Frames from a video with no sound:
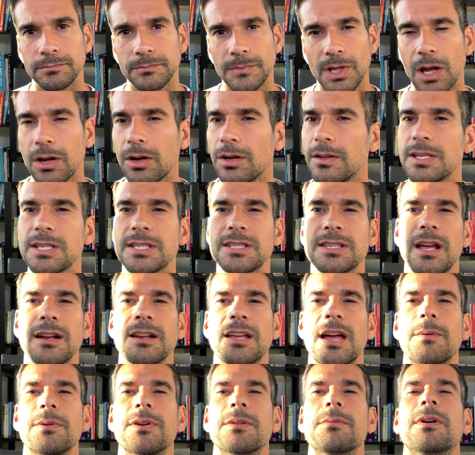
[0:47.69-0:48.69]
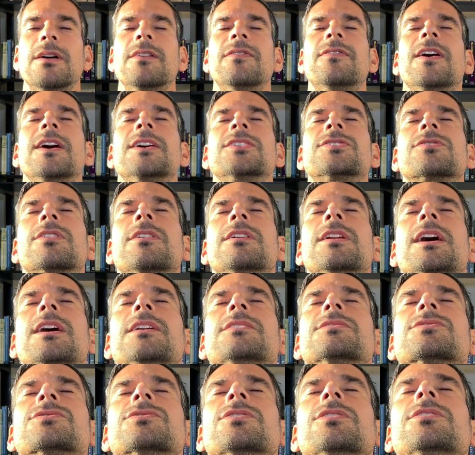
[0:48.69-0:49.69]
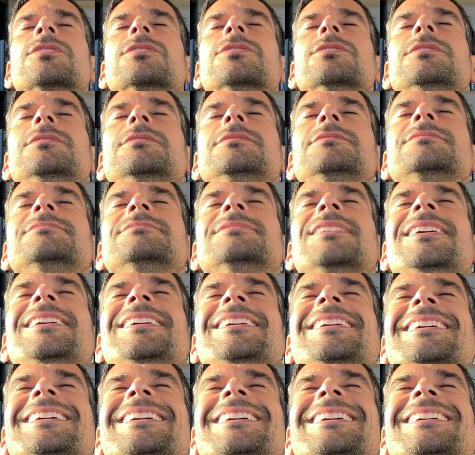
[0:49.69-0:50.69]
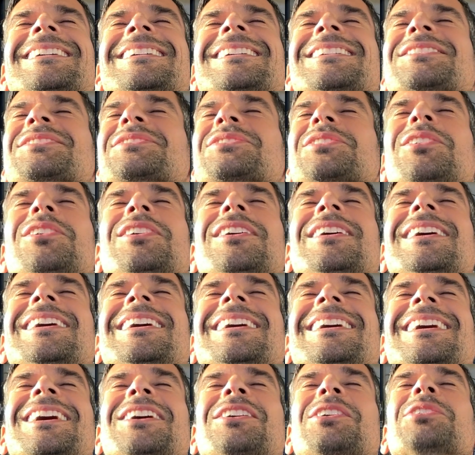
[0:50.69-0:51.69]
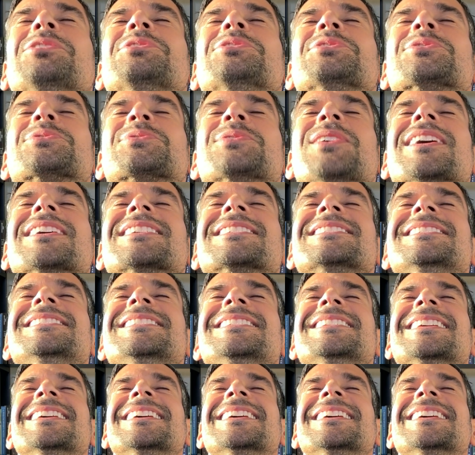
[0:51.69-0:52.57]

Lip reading: I've got this sun coming on my face right now. It's so good. Sorry, I got distracted.